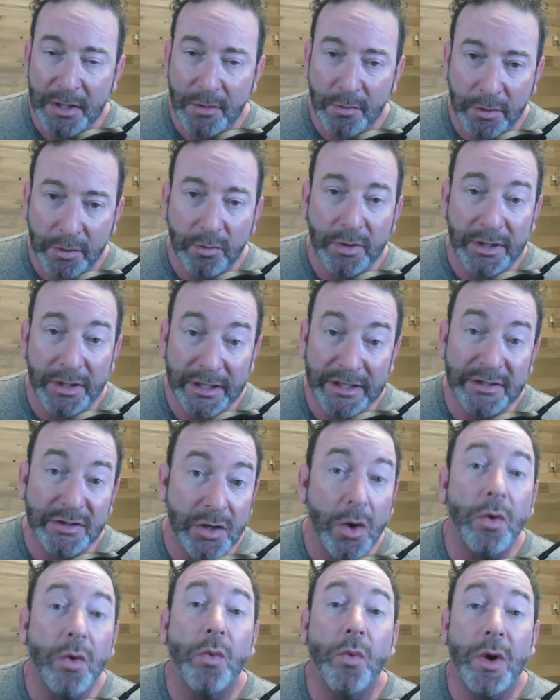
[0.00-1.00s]
We really
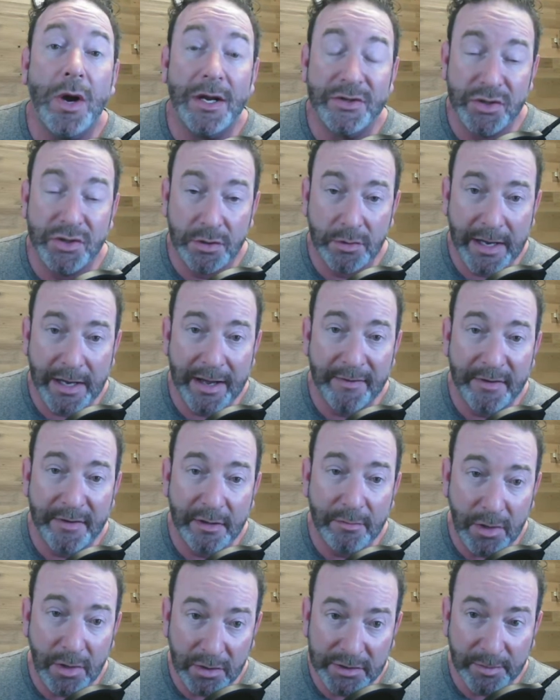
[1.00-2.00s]
don't want you having
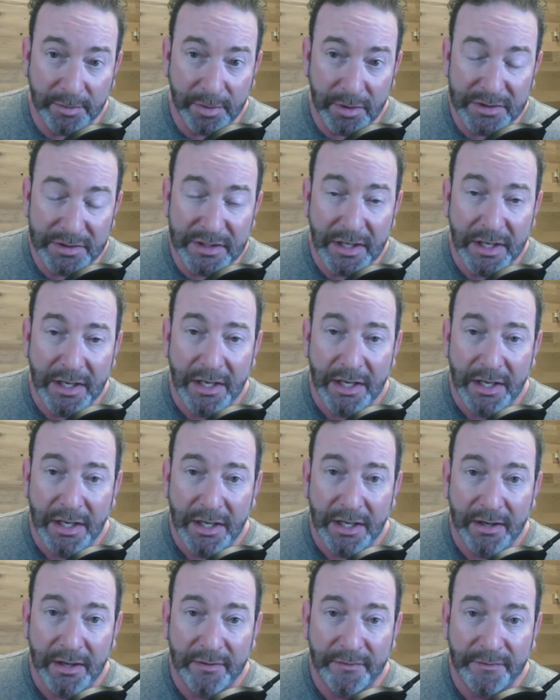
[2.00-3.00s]
multiples
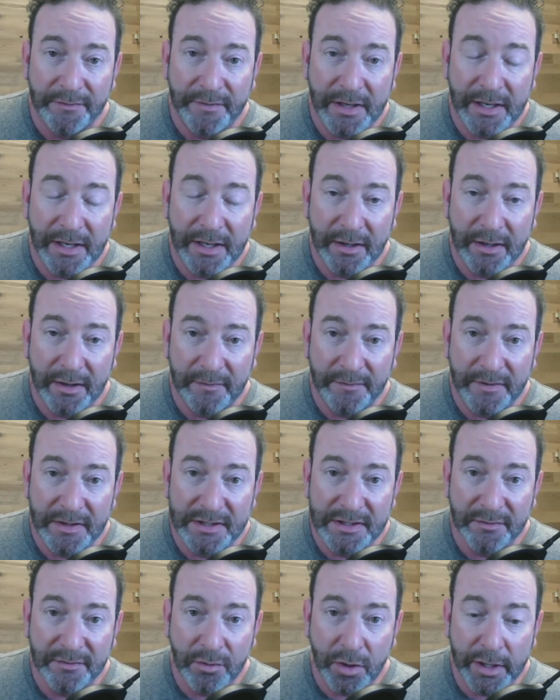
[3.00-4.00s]
if
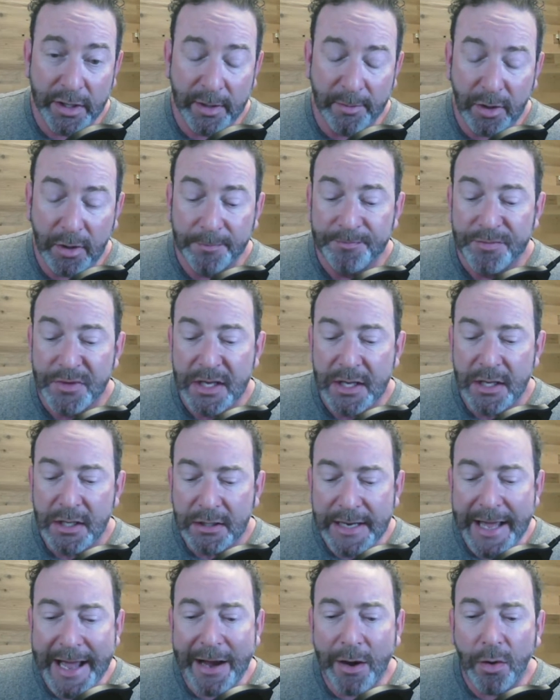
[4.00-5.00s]
it's avoidable.
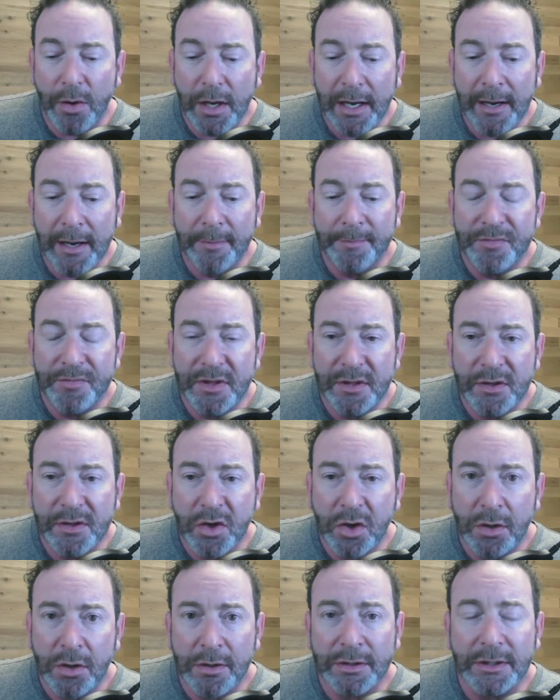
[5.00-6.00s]
Now,
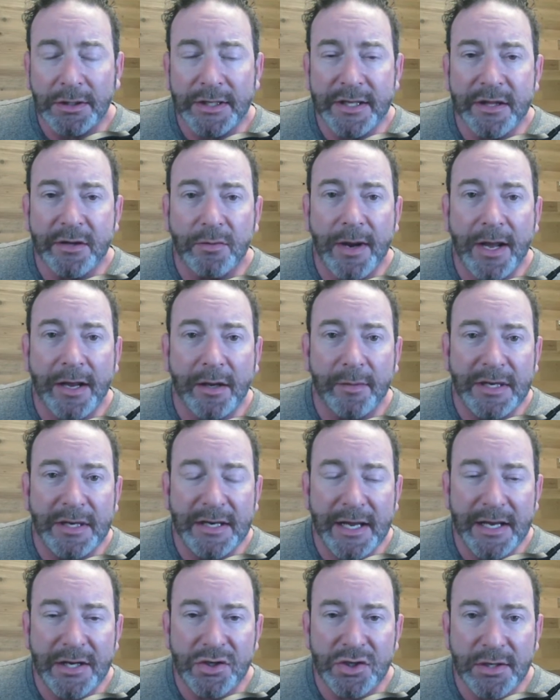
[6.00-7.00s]
currently the
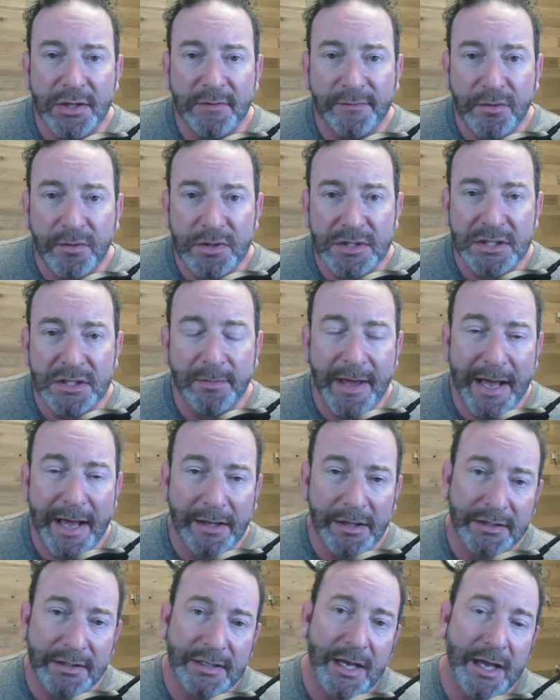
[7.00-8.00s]
recommendation for
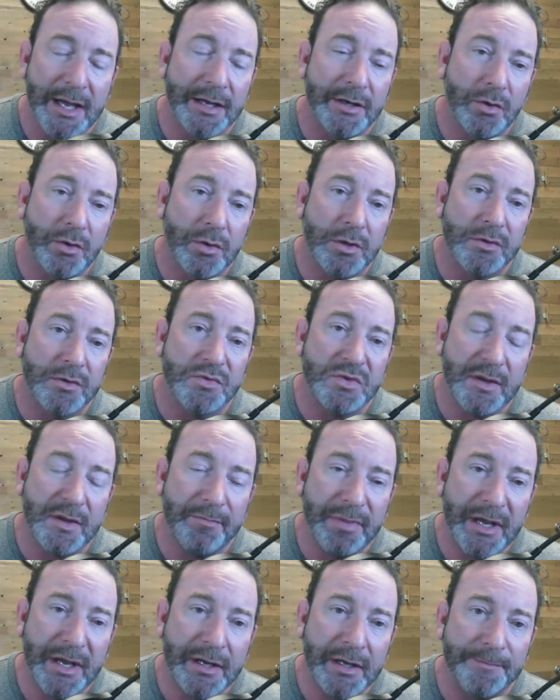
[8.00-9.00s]
semaglutide or
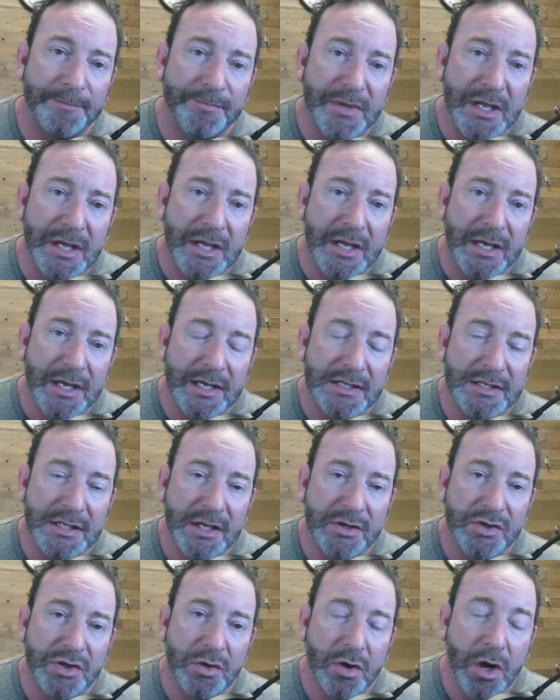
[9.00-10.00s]
Ozempic is
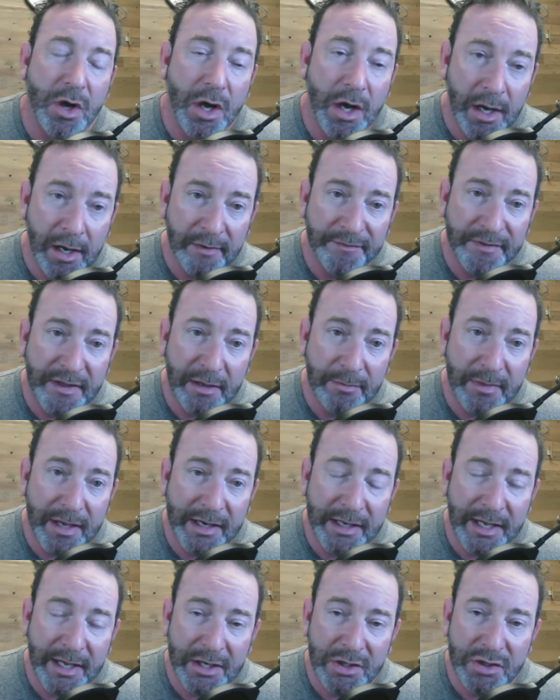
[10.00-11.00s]
that you're off that
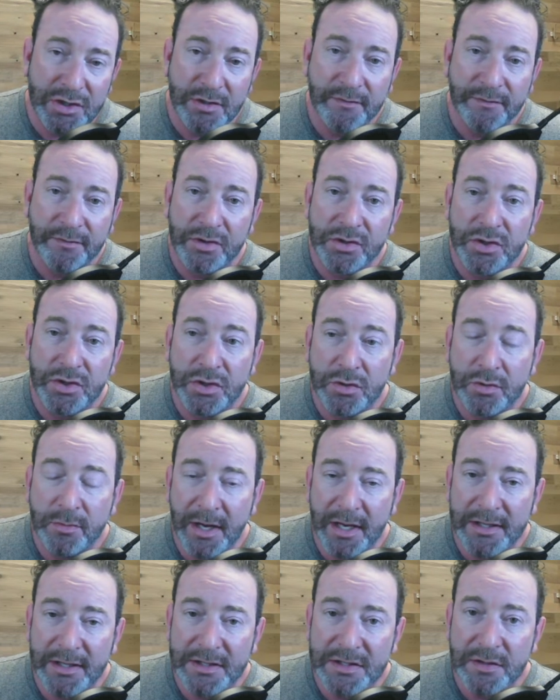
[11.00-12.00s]
medication for 2
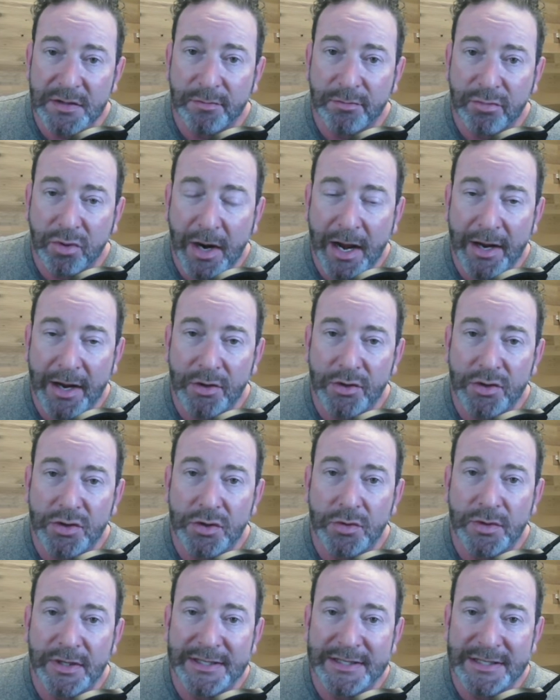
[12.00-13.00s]
months prior
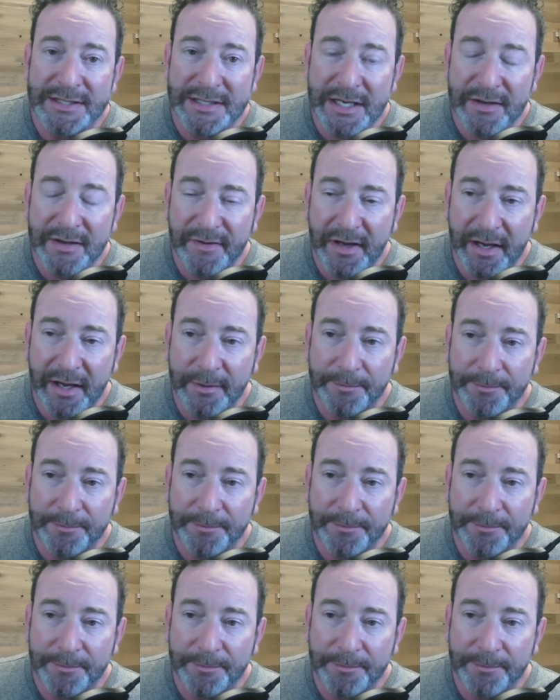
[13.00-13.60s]
to conceiving.